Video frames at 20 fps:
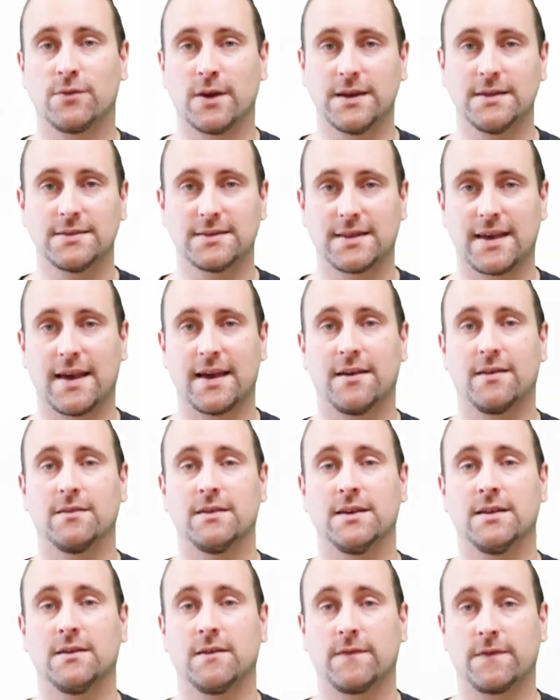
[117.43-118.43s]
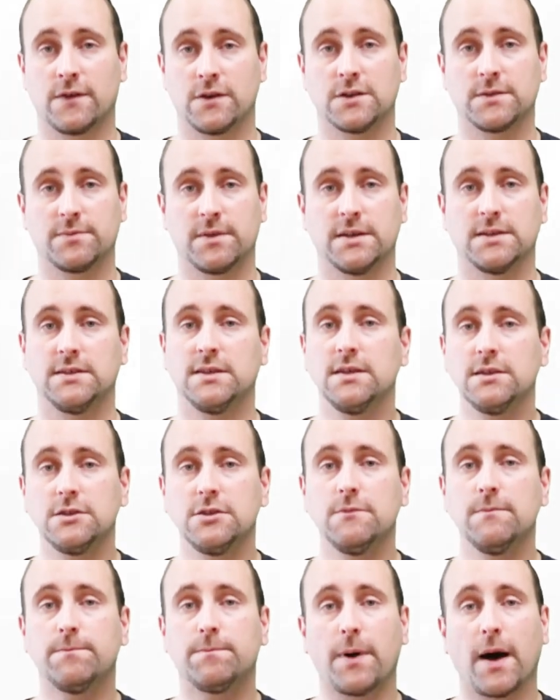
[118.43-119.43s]
grayscale in the first place? Didn't
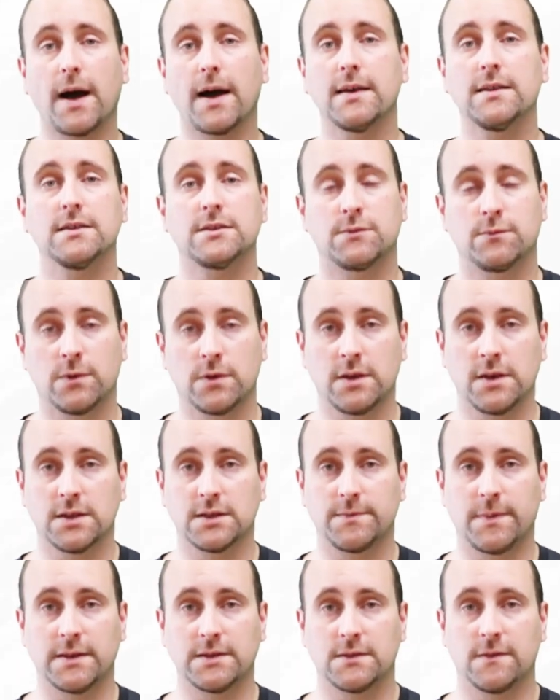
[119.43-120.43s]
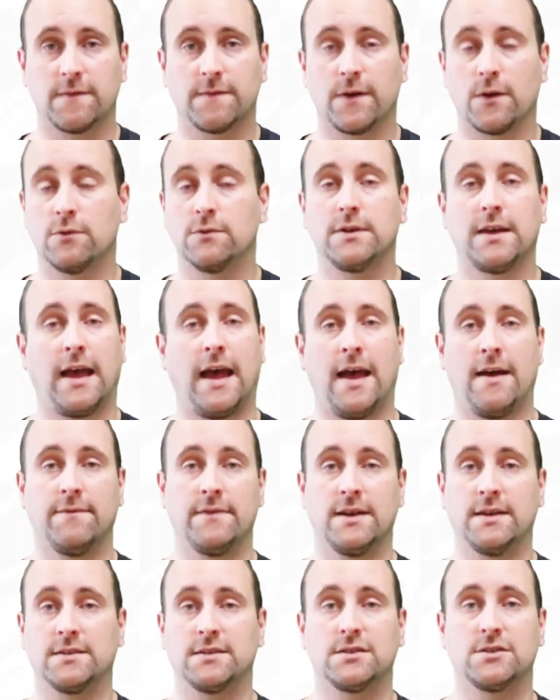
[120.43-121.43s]
you buy this really expensive phone to
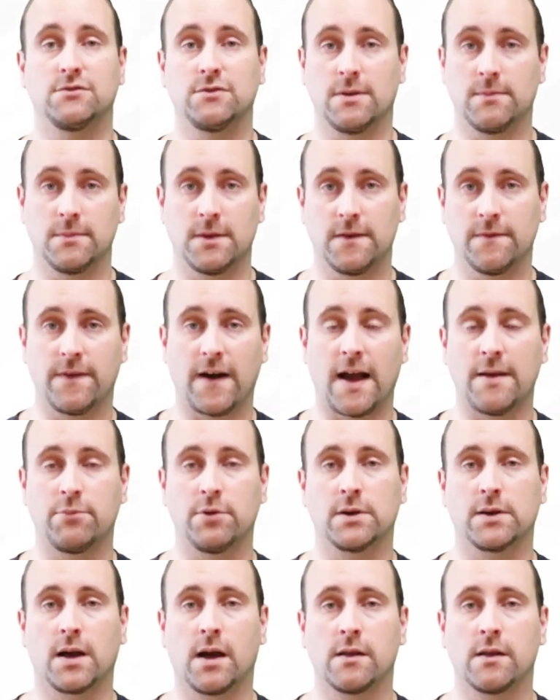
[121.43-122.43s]
have extremely vibrant